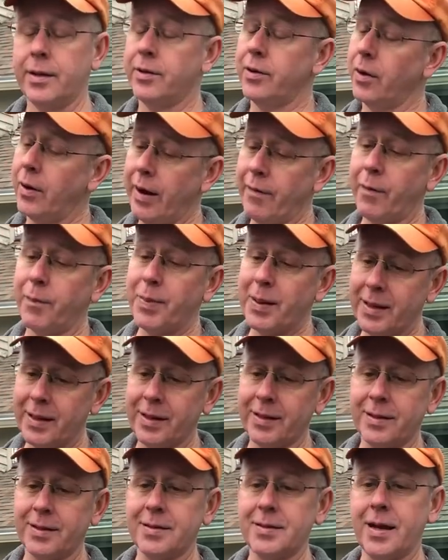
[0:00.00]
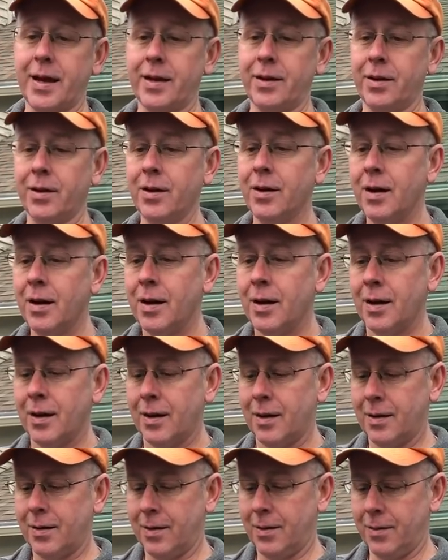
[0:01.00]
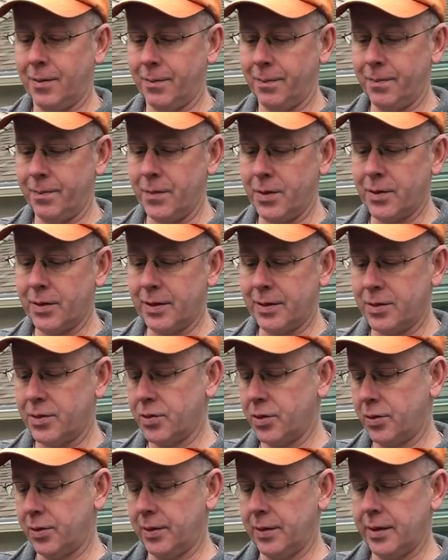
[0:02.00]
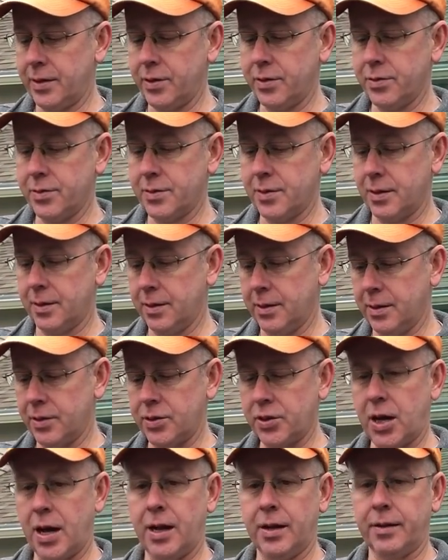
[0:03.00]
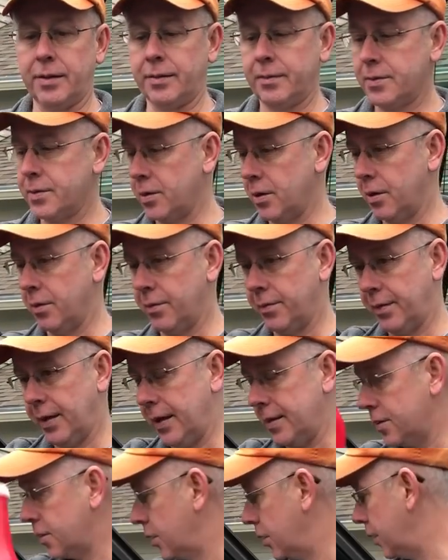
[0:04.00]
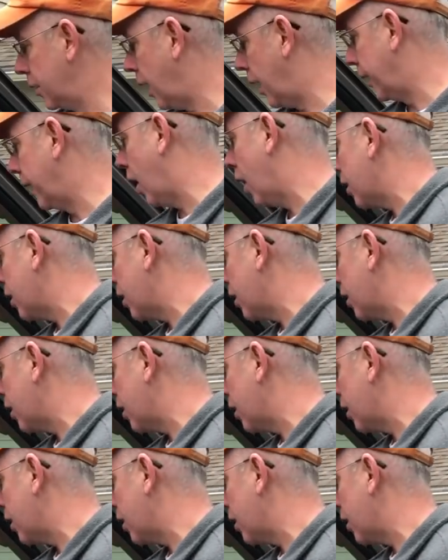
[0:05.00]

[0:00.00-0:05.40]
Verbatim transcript: And you don't have a peanut container. Um, you can certainly use the Little John, so that's good. And